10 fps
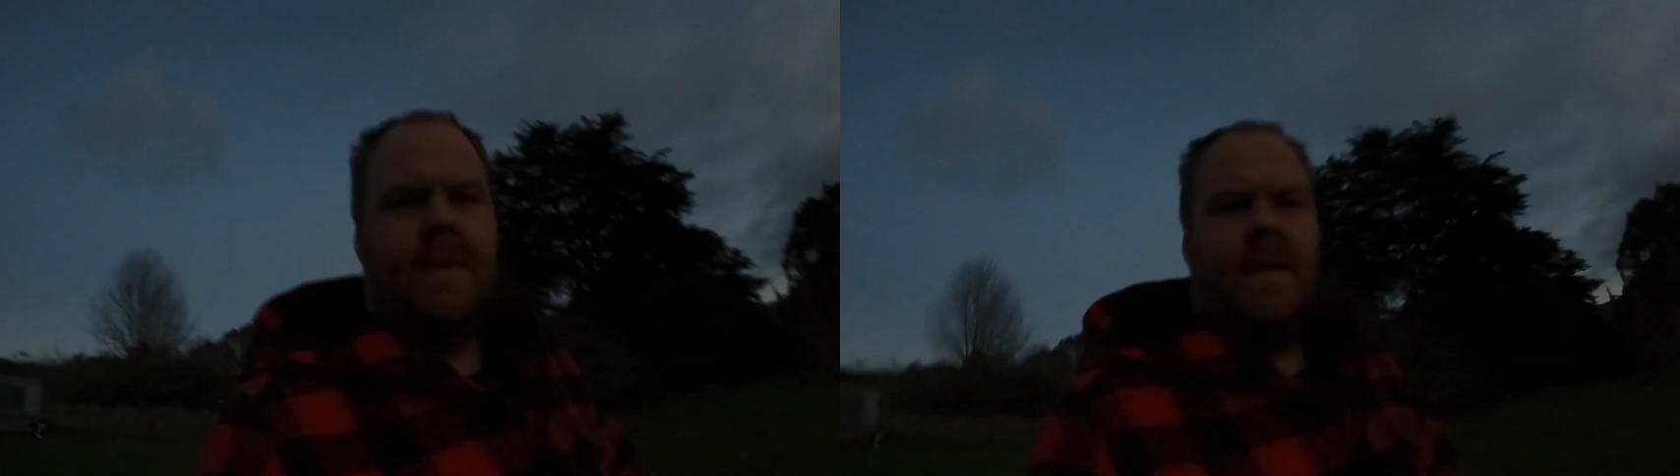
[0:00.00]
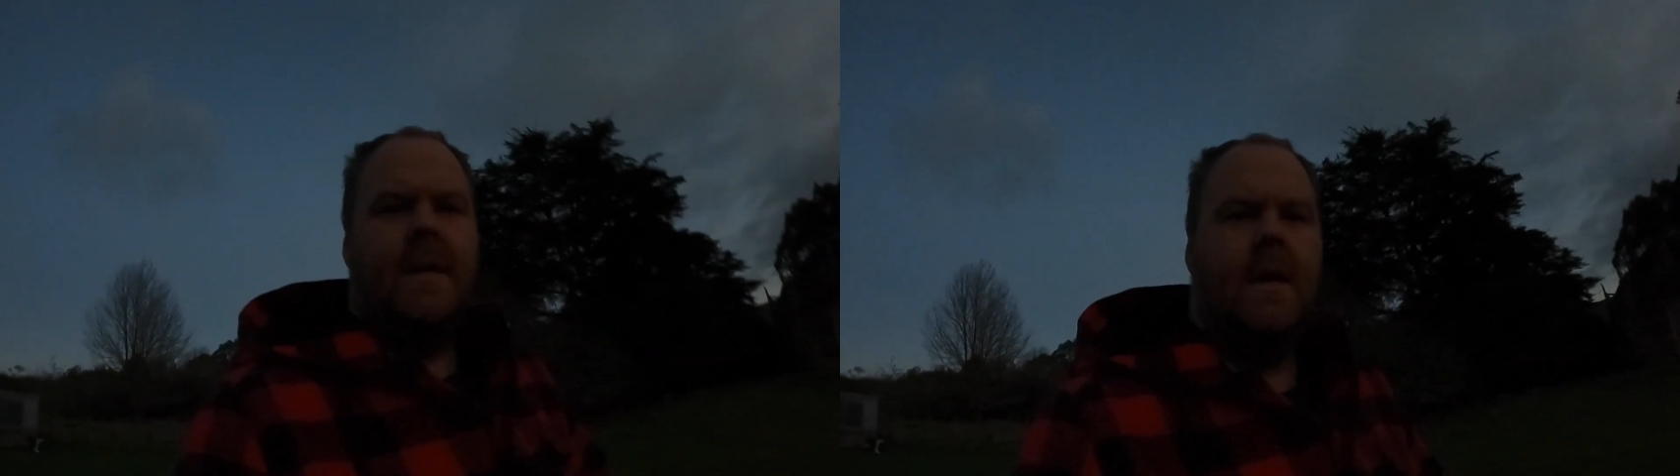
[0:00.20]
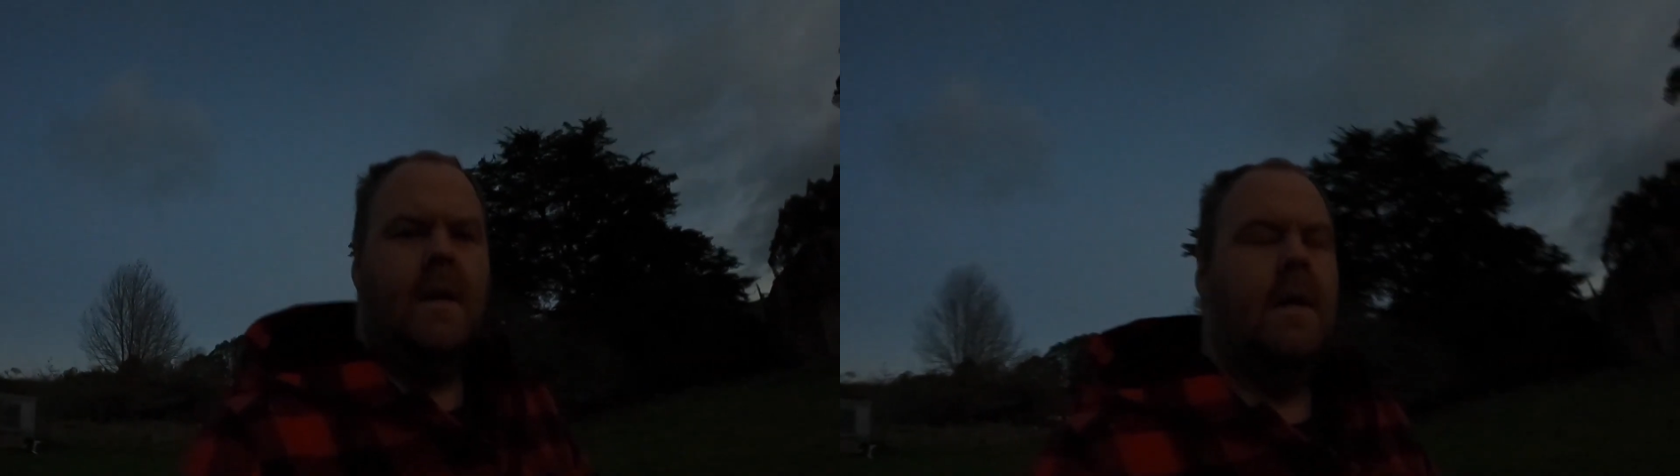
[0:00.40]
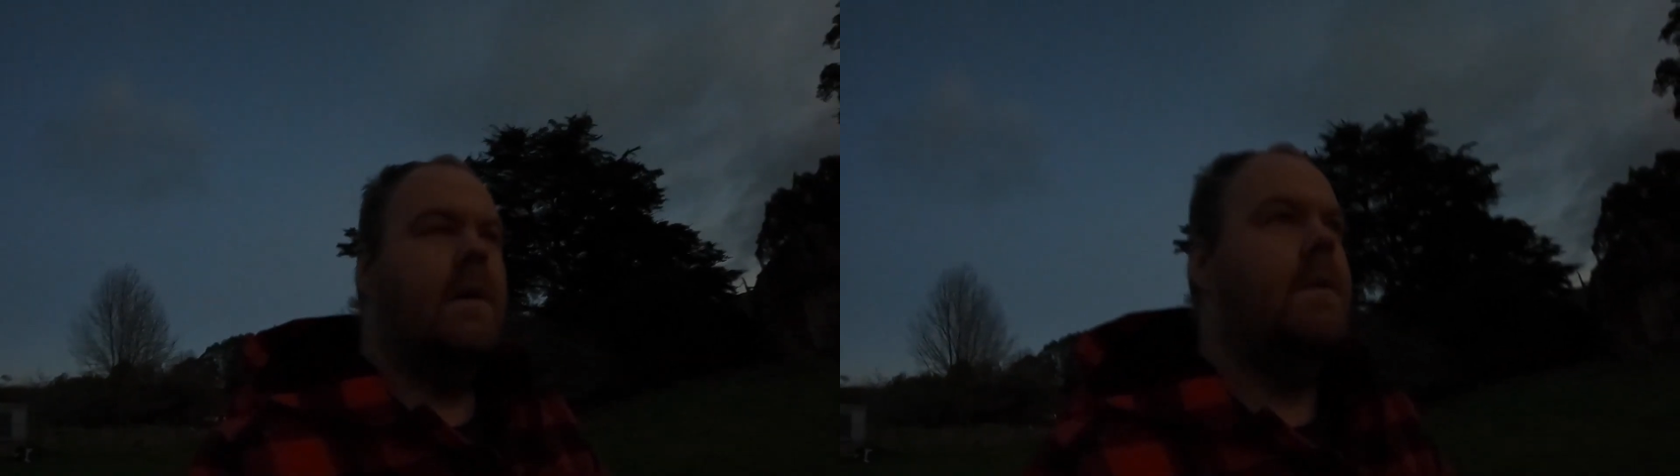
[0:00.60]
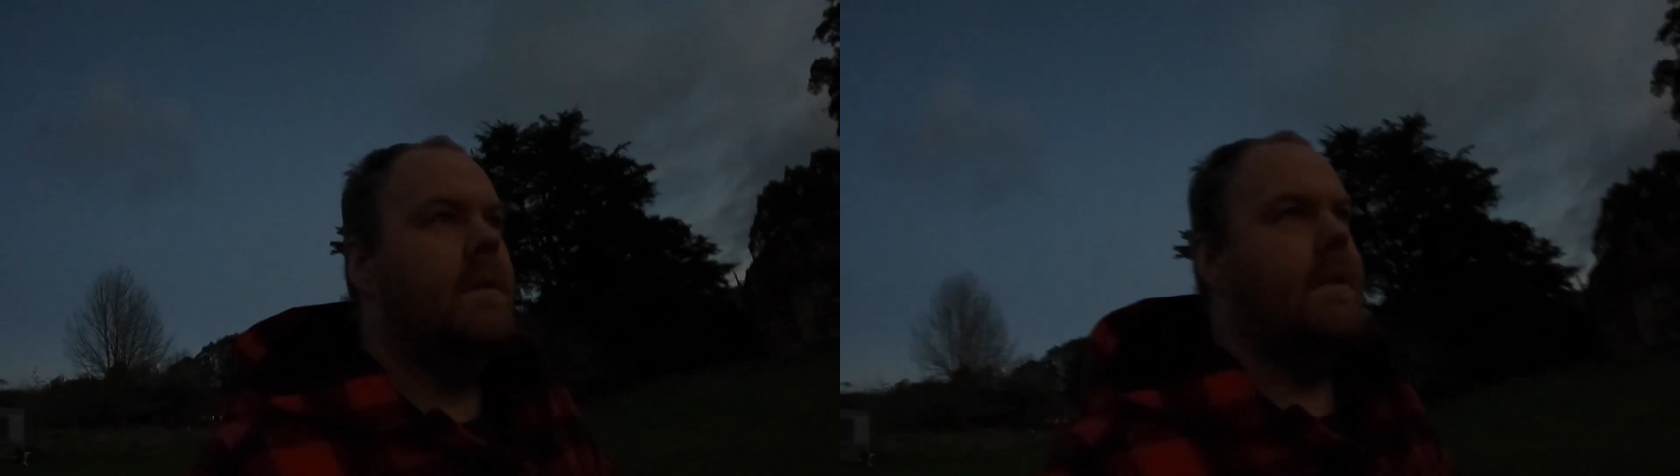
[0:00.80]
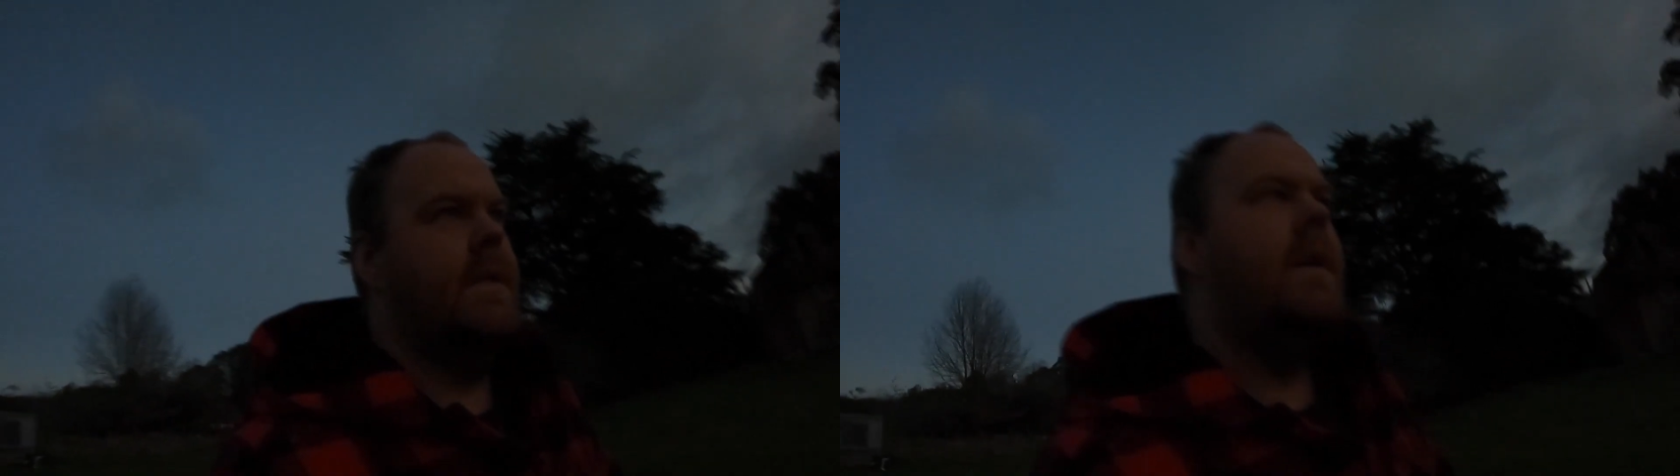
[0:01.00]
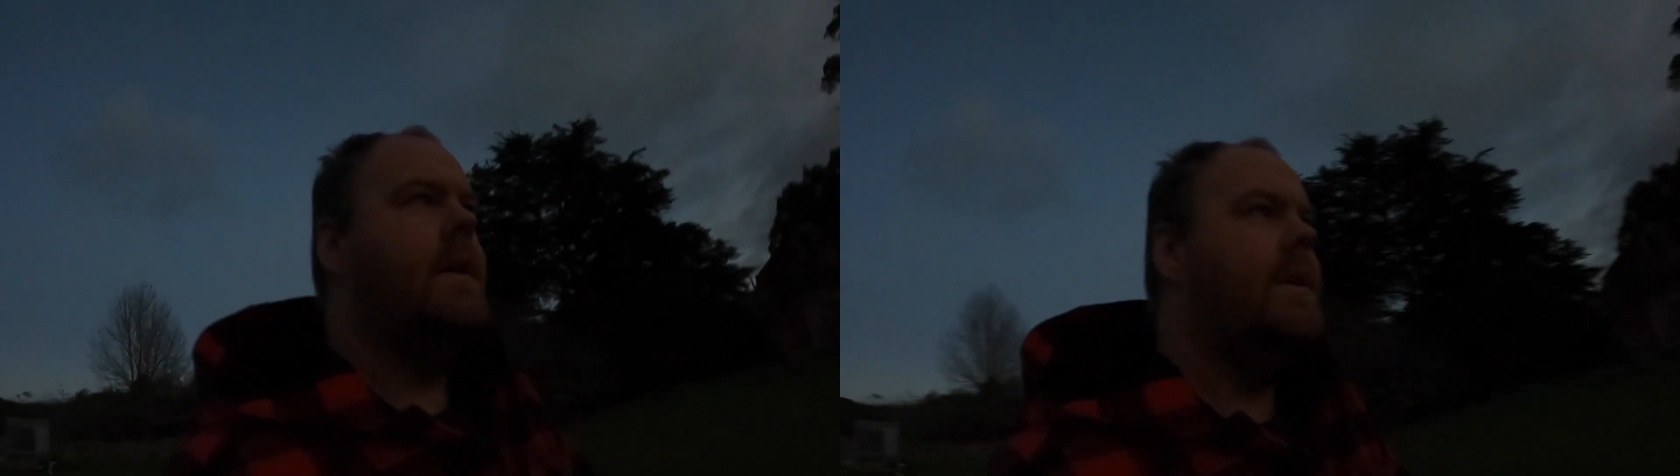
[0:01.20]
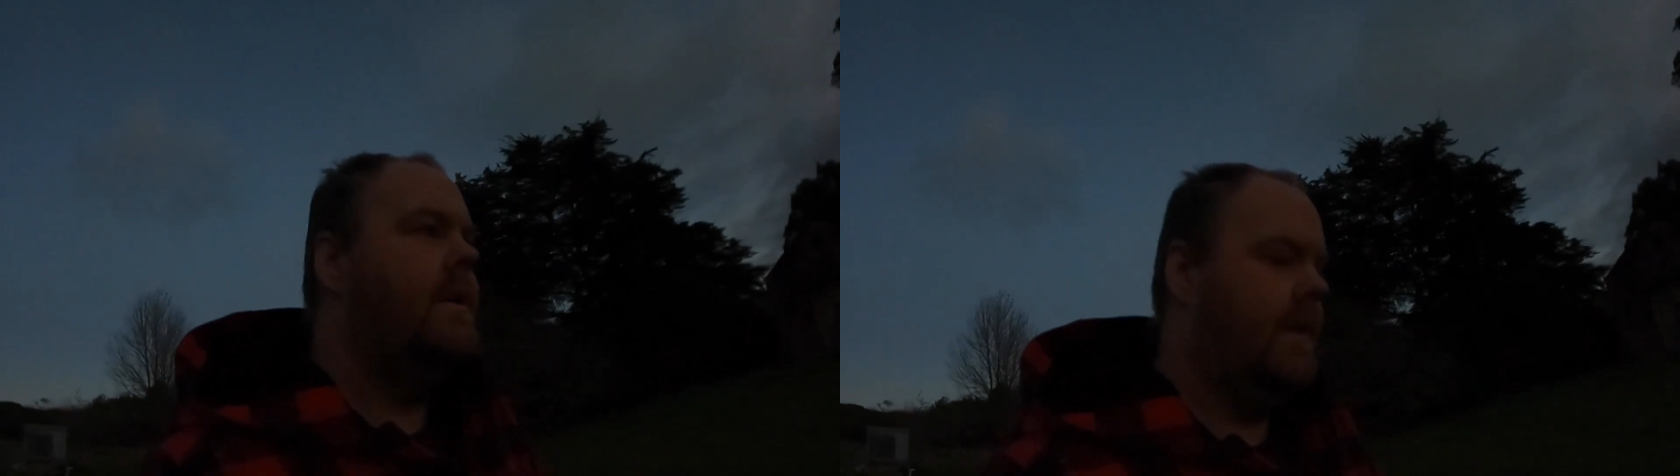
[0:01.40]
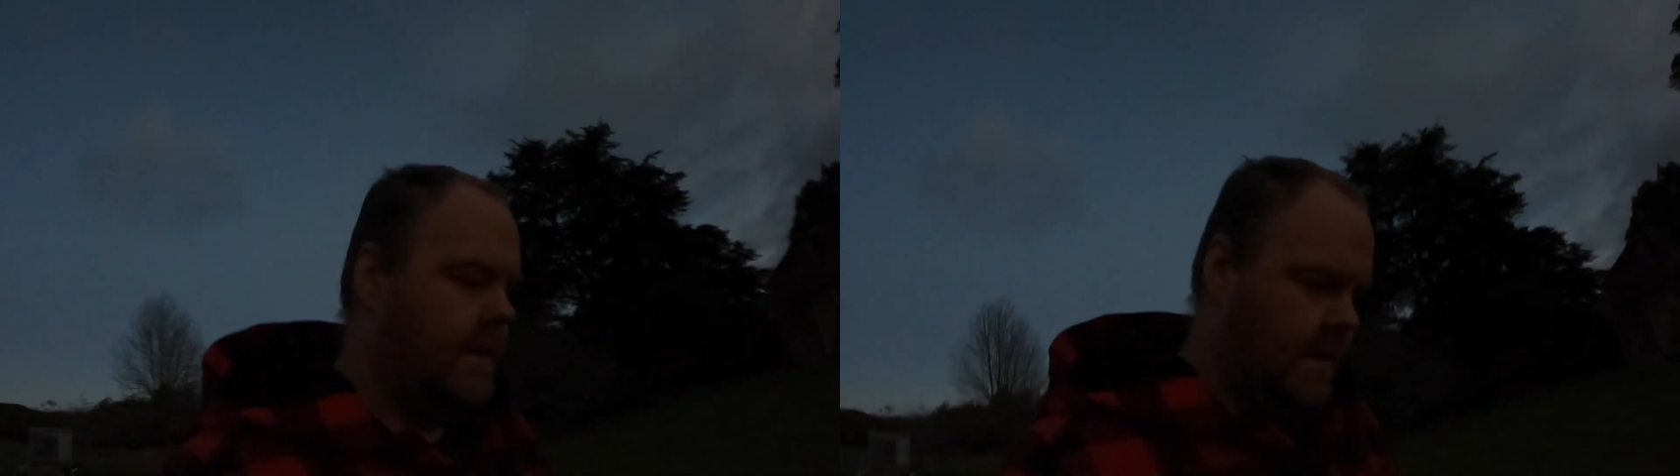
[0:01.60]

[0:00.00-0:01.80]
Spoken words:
be on the dyno.